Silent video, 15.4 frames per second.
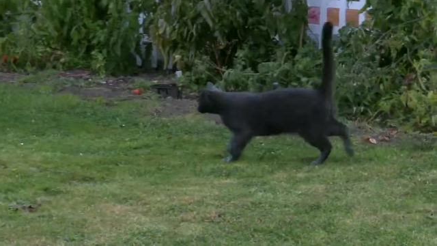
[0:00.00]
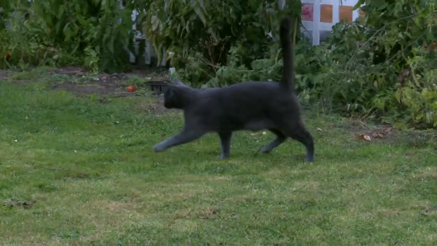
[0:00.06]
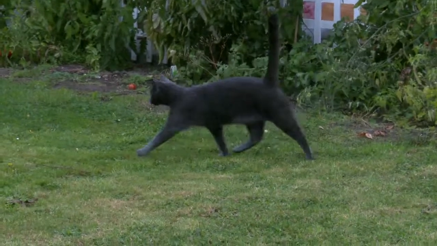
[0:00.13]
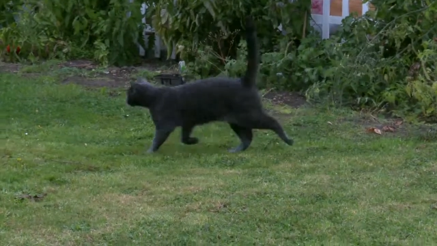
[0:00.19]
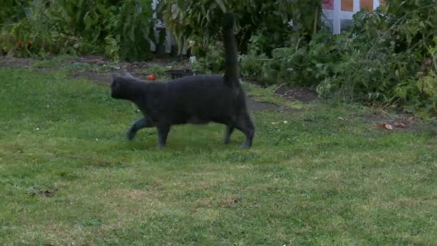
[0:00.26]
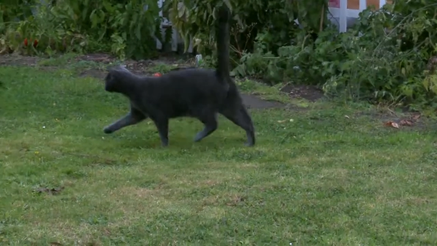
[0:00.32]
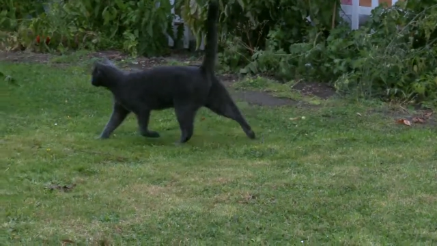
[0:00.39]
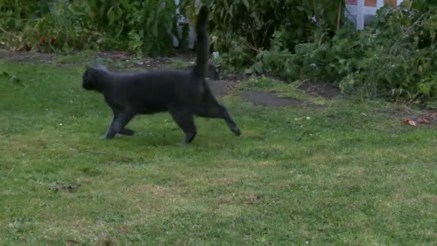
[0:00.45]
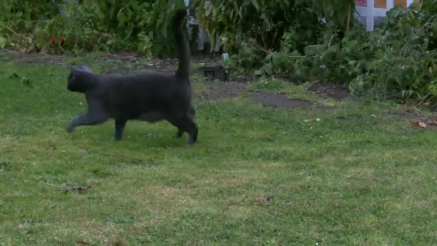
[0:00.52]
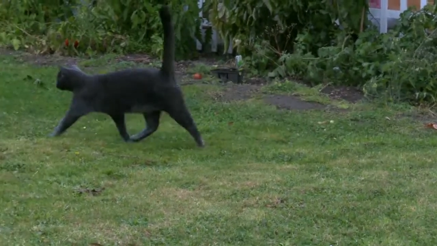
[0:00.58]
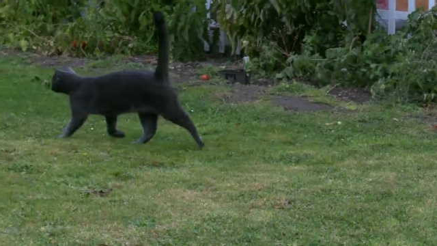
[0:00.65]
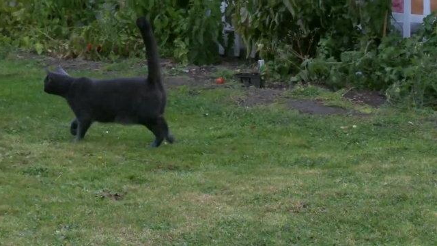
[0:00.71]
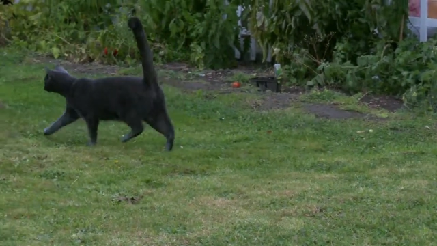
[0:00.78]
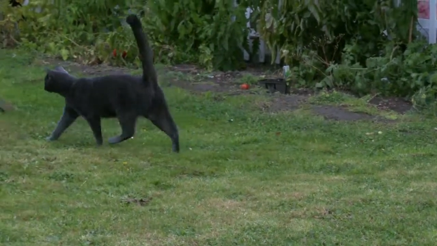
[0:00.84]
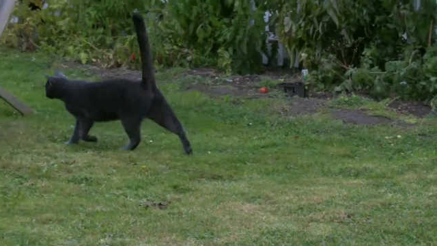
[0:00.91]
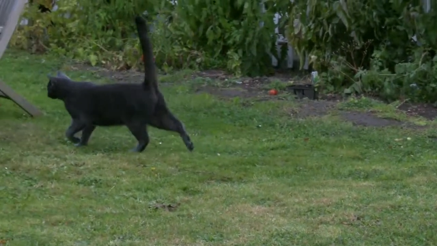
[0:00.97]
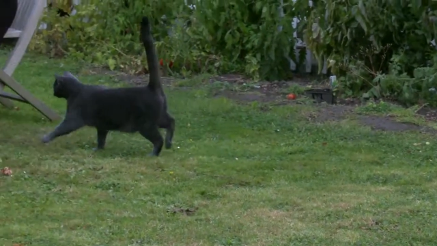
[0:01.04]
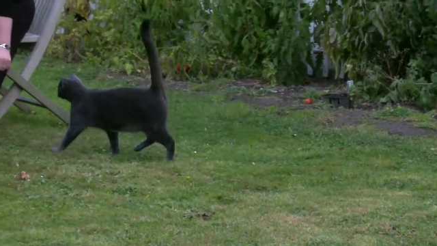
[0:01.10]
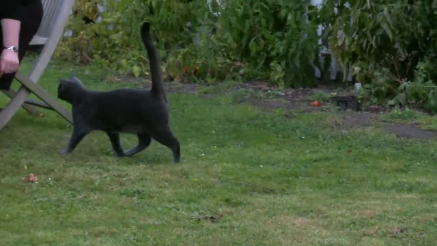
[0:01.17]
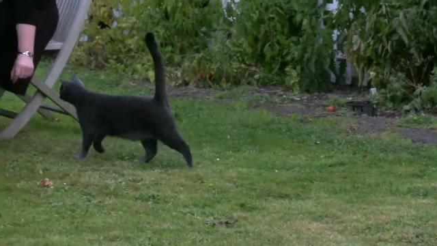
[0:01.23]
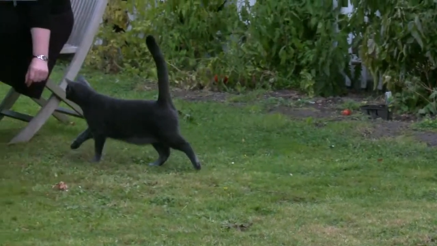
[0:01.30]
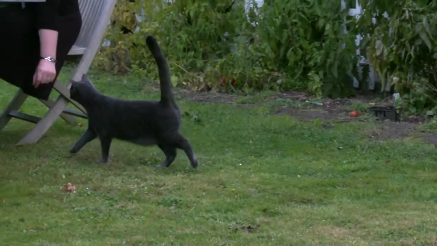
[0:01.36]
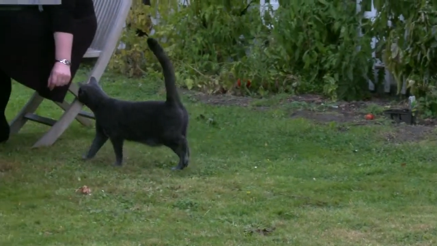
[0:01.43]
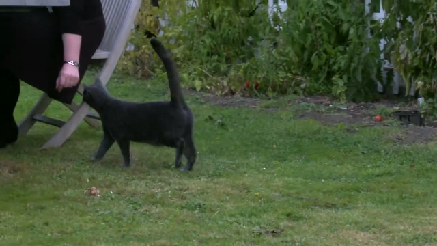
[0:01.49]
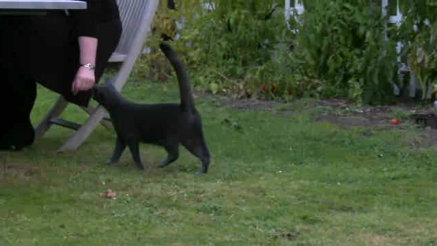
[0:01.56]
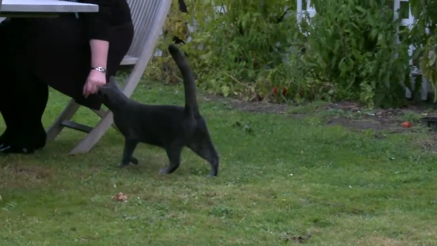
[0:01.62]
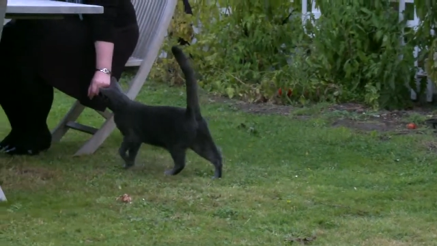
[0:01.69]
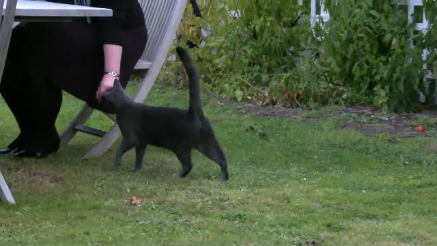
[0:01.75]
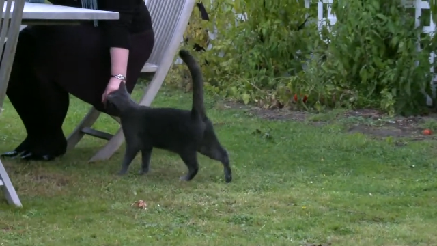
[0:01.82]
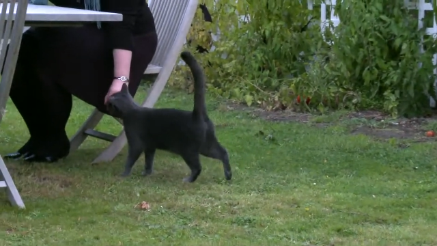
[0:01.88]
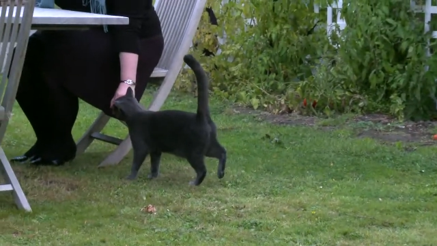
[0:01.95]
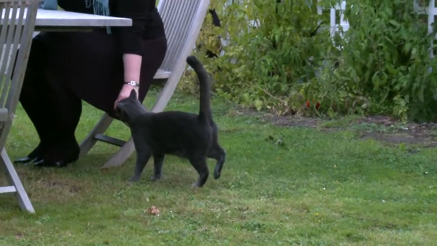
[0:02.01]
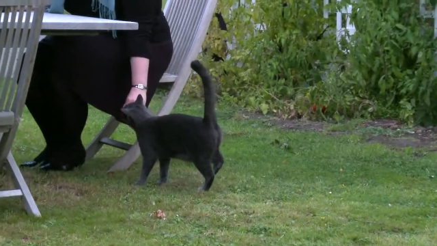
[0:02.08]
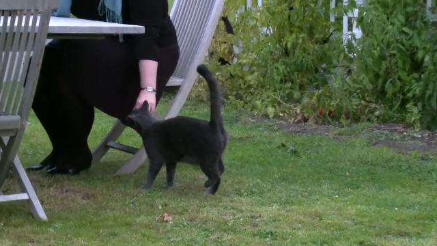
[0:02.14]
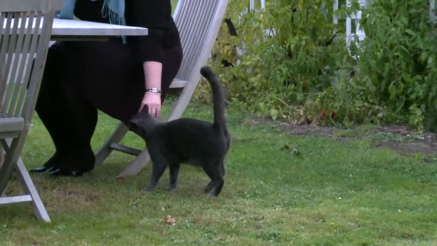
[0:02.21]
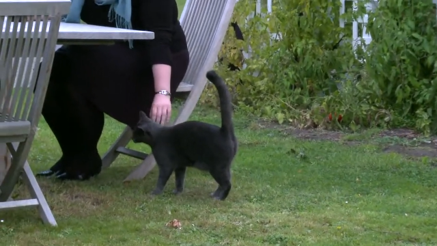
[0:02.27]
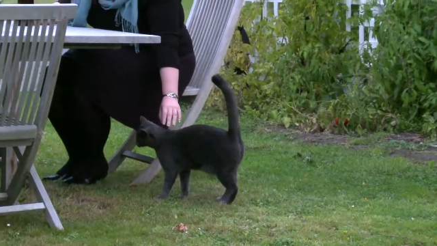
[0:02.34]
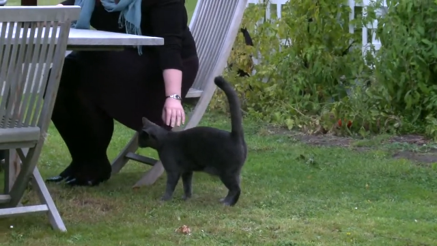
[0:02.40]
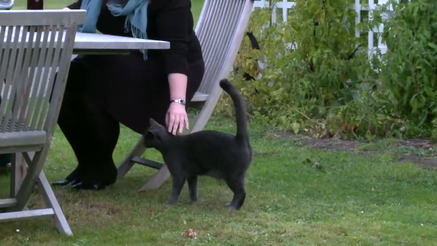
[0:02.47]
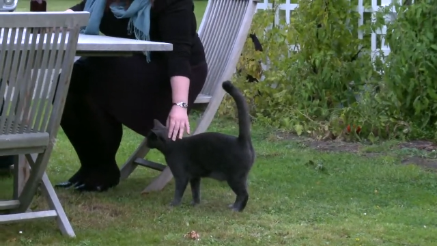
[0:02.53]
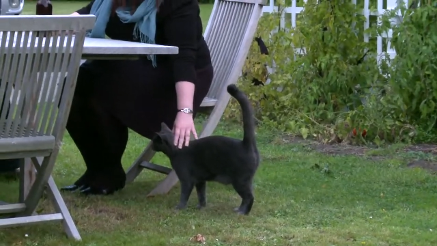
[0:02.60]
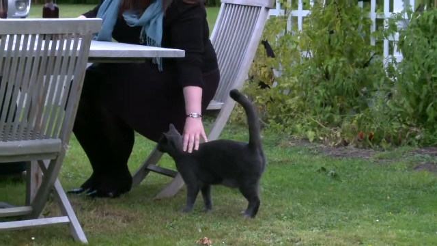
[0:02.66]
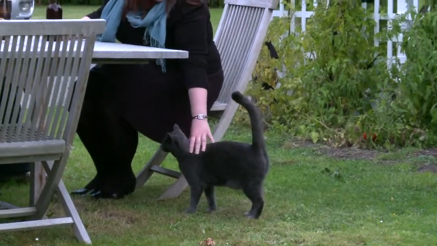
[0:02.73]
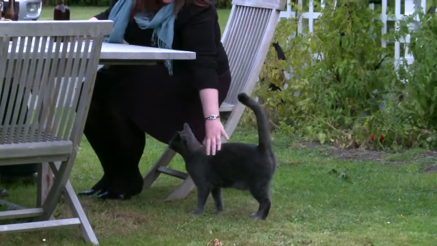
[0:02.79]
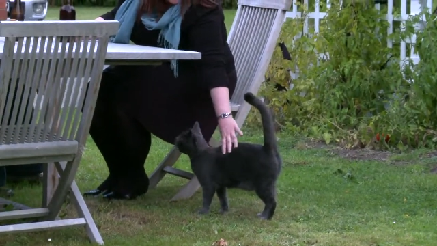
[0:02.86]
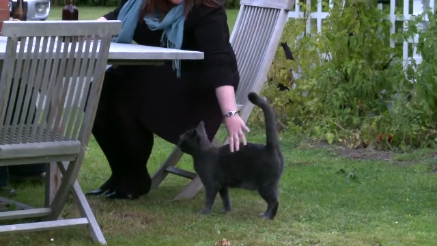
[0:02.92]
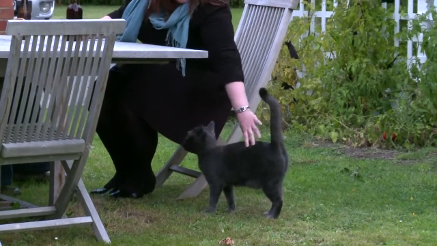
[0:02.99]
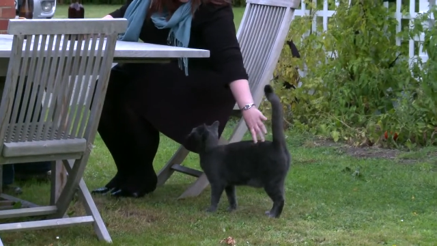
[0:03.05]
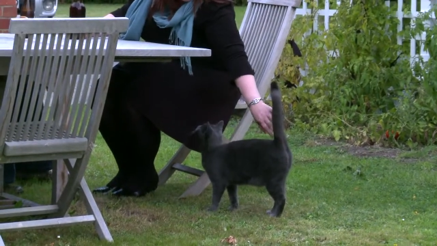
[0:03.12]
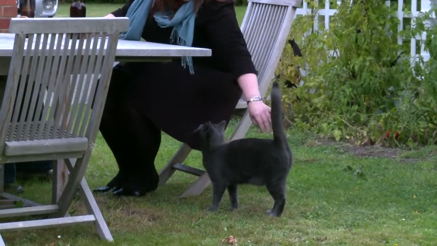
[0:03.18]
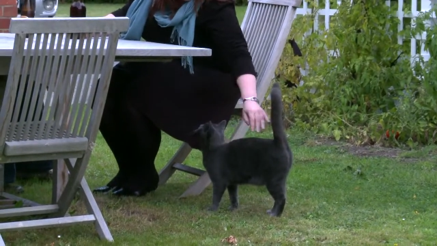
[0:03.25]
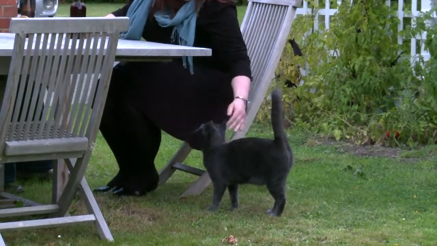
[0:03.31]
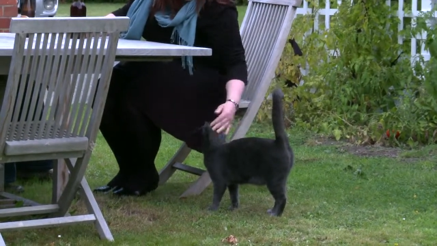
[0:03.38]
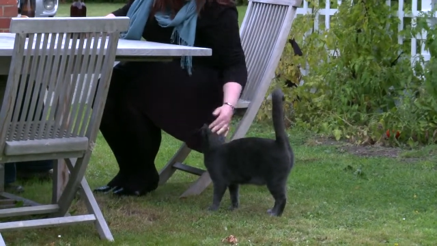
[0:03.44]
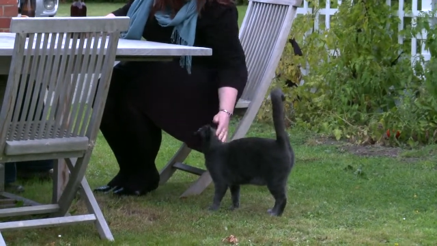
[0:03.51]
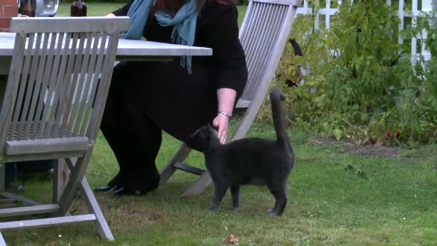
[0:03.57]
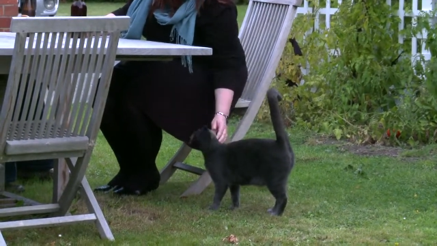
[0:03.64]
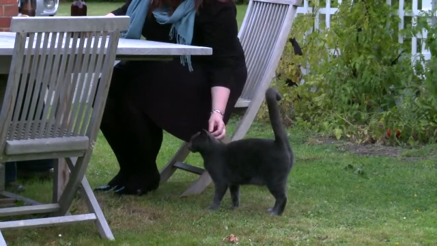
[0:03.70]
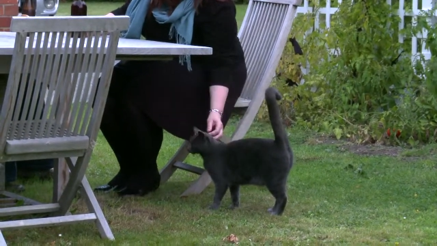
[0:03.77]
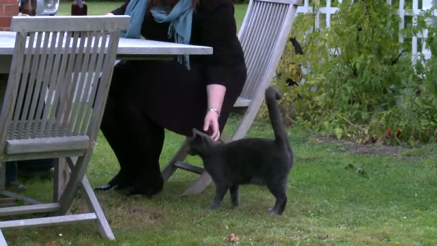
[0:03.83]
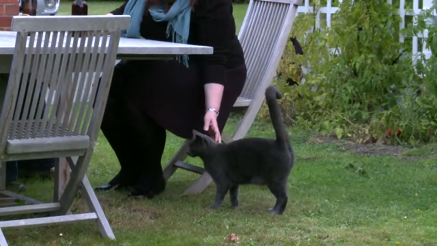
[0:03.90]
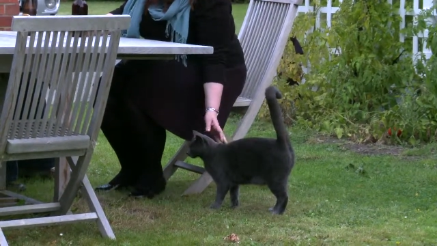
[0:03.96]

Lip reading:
(no speaker visible)